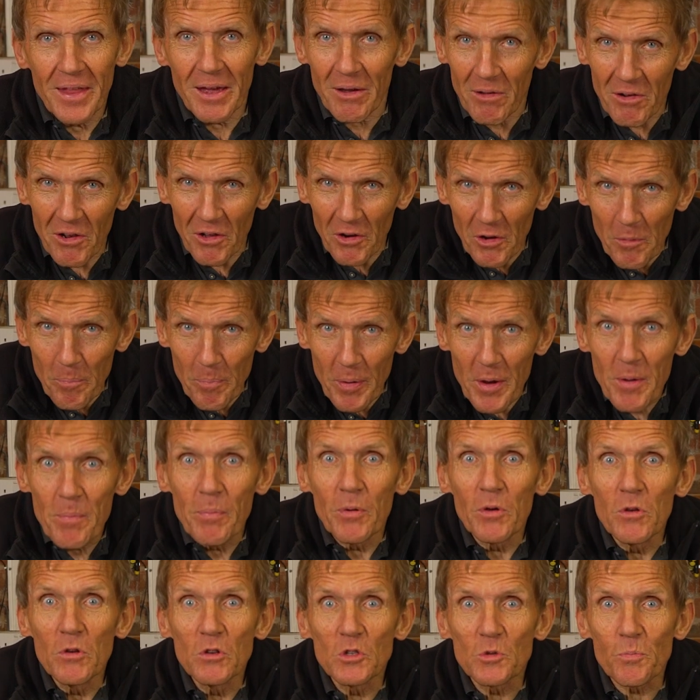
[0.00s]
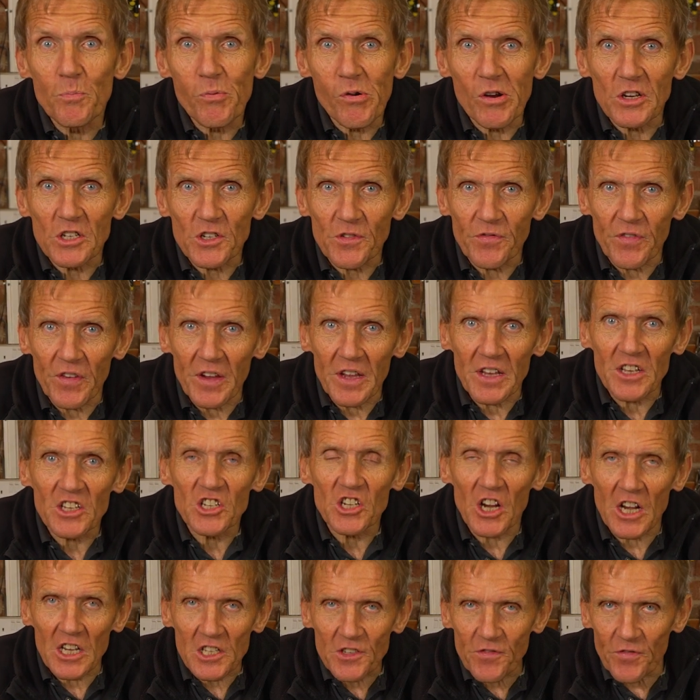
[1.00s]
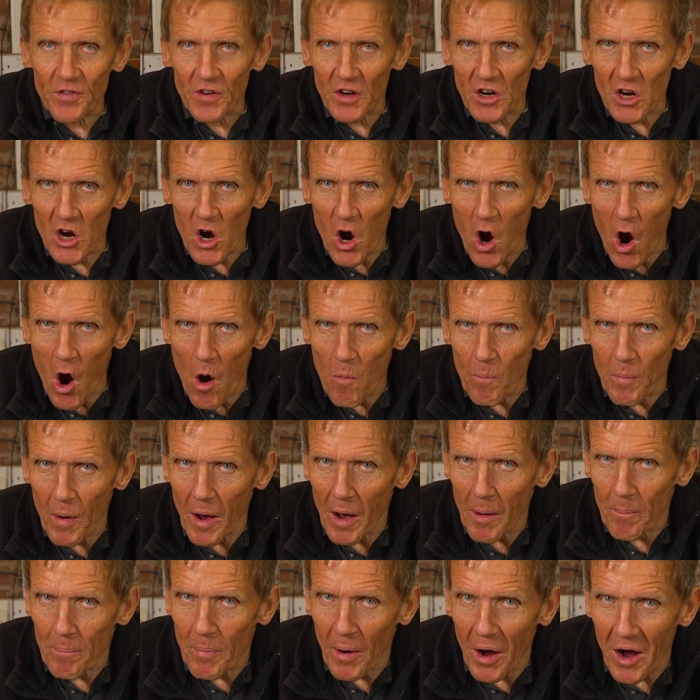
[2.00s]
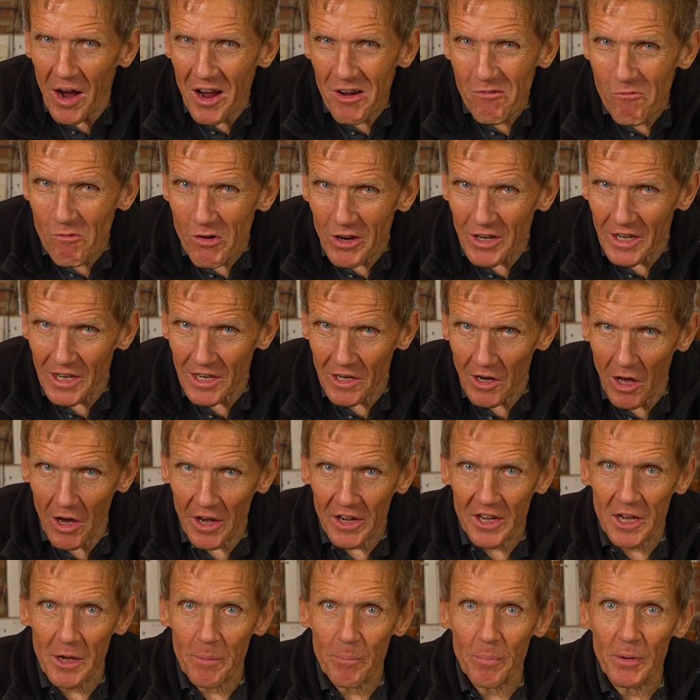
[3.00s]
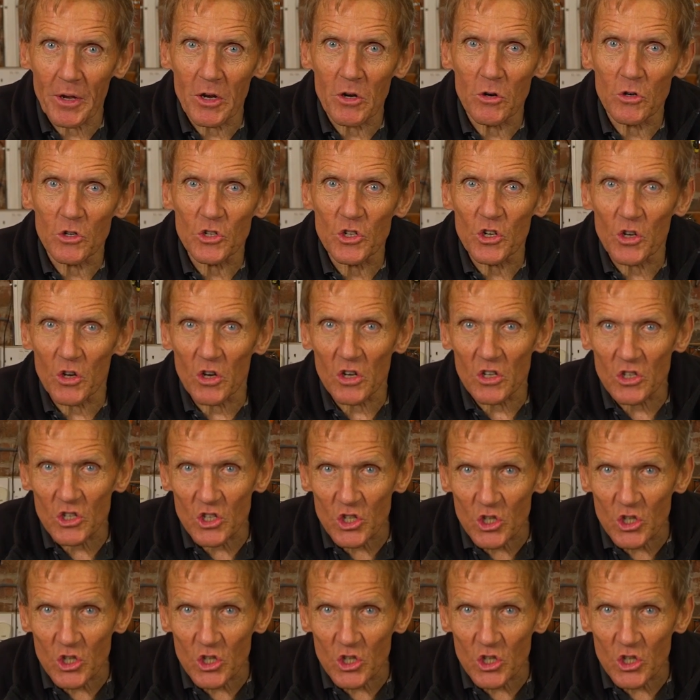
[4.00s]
Now a lot of people use press fit just for copper, but I really like it because you can